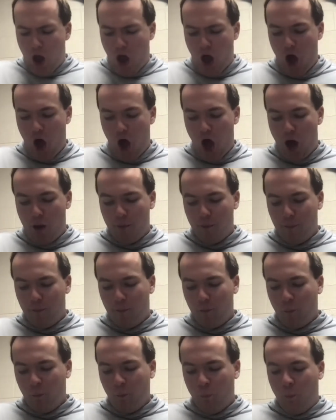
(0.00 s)

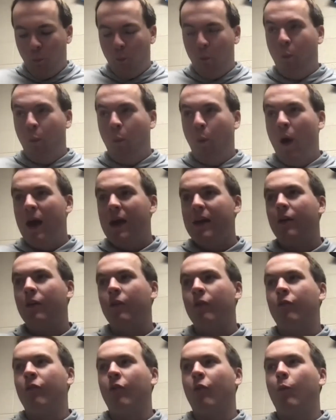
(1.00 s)

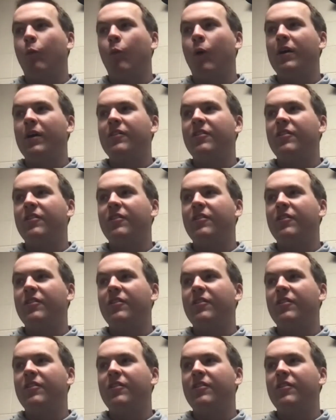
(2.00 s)
What